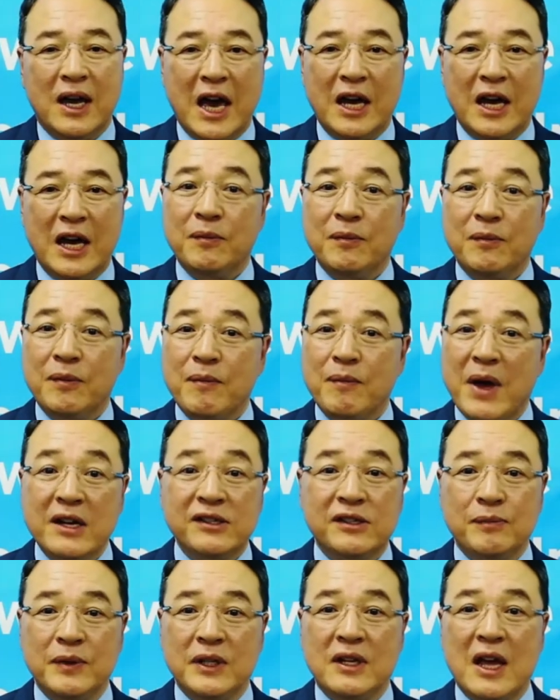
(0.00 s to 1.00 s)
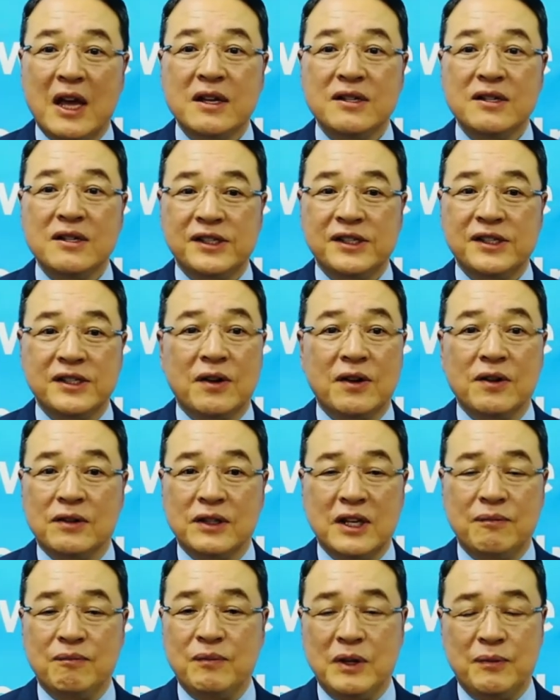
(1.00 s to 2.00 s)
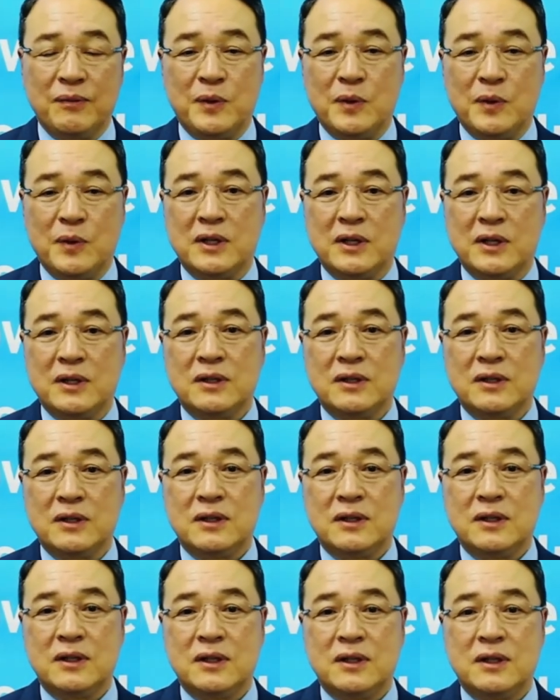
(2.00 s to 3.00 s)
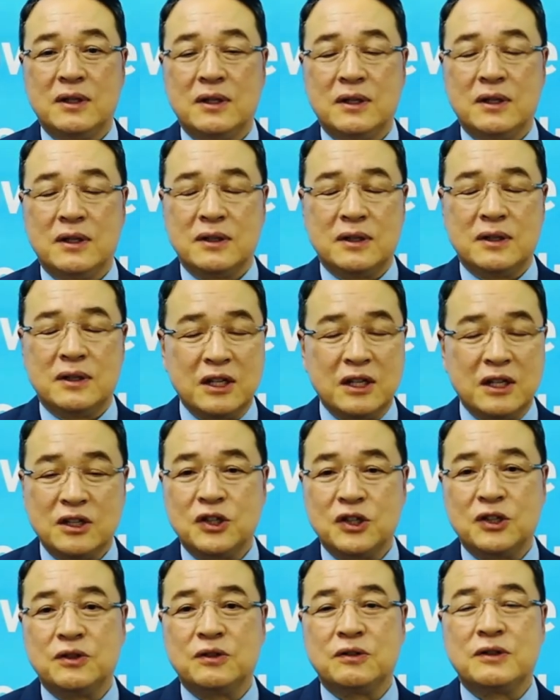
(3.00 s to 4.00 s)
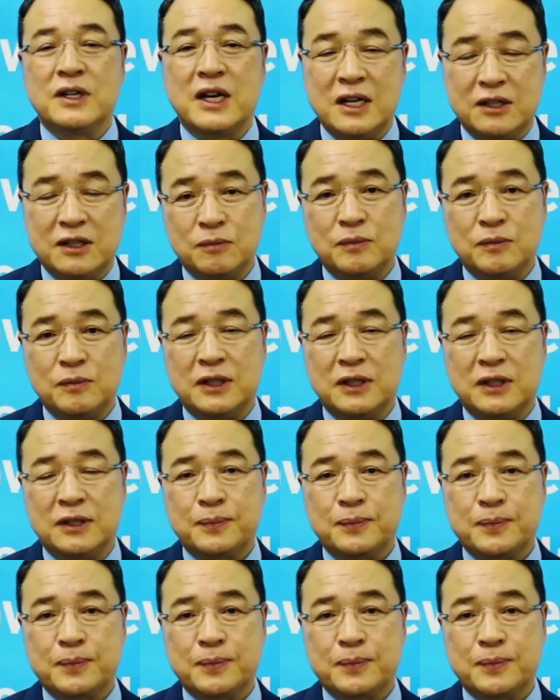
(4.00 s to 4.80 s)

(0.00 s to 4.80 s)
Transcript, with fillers: Atomy makes me ten years younger than before. Thank you, Atomy.